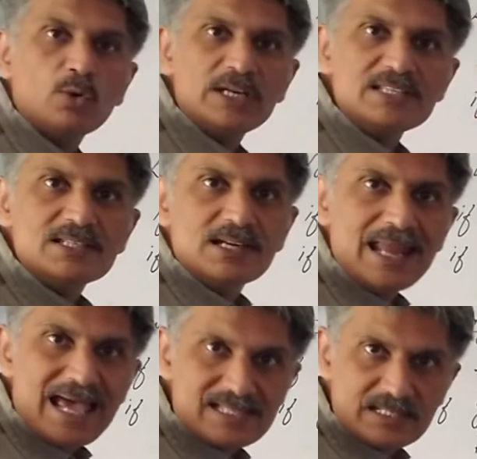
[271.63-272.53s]
original
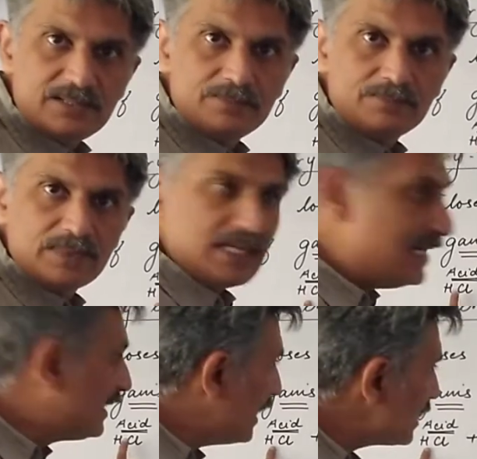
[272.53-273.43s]
acid.
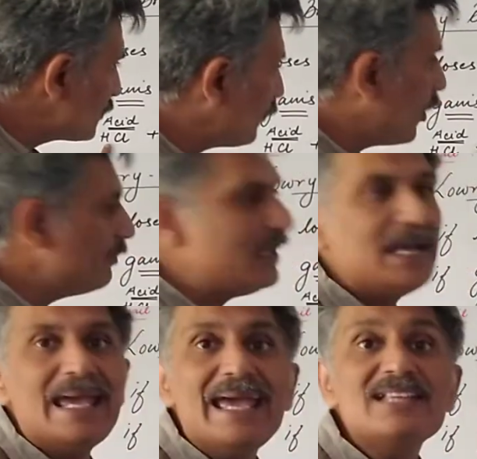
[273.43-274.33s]
It has formed
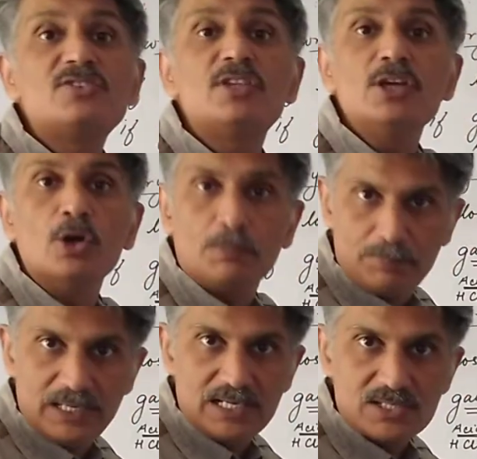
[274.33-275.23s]
H3O
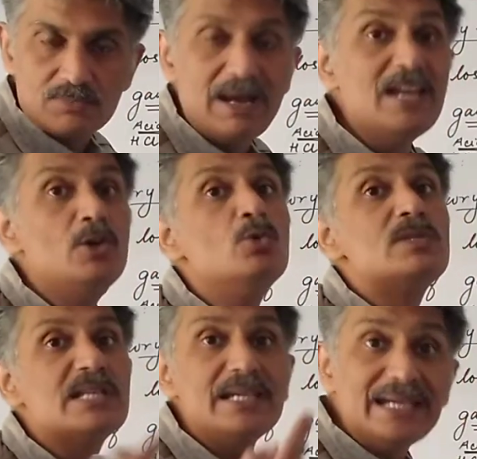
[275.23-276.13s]
plus by
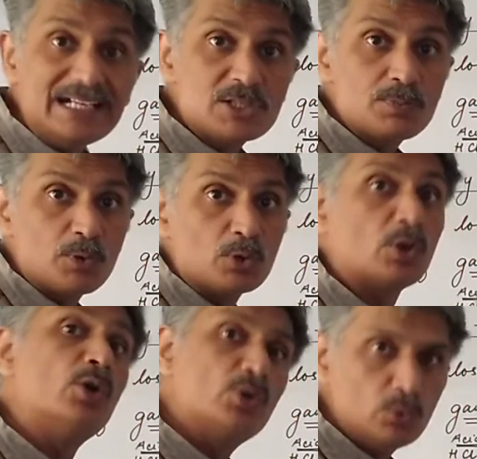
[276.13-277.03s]
losing its
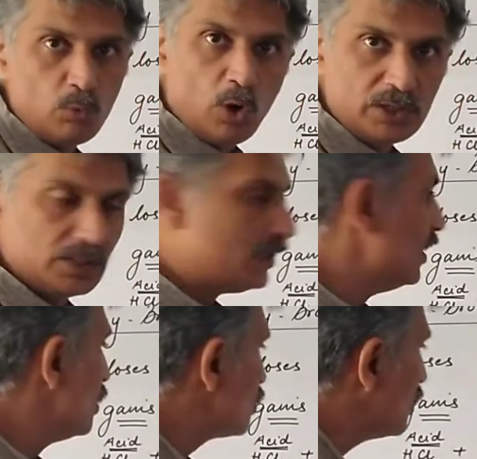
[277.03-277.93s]
proton to water.
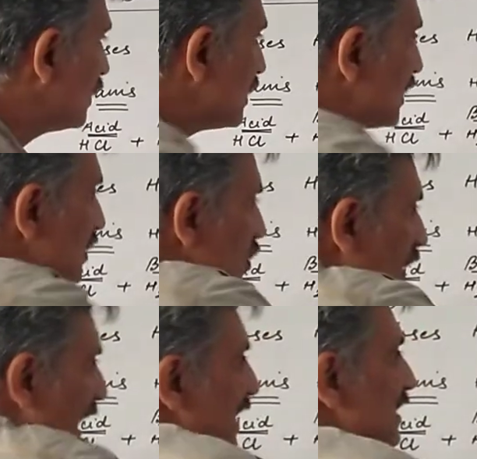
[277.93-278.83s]
So this is your
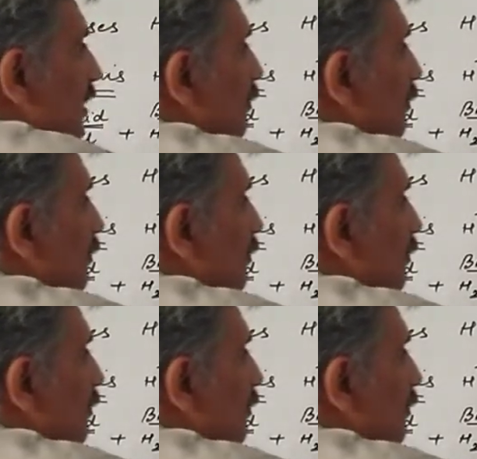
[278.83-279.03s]
acid,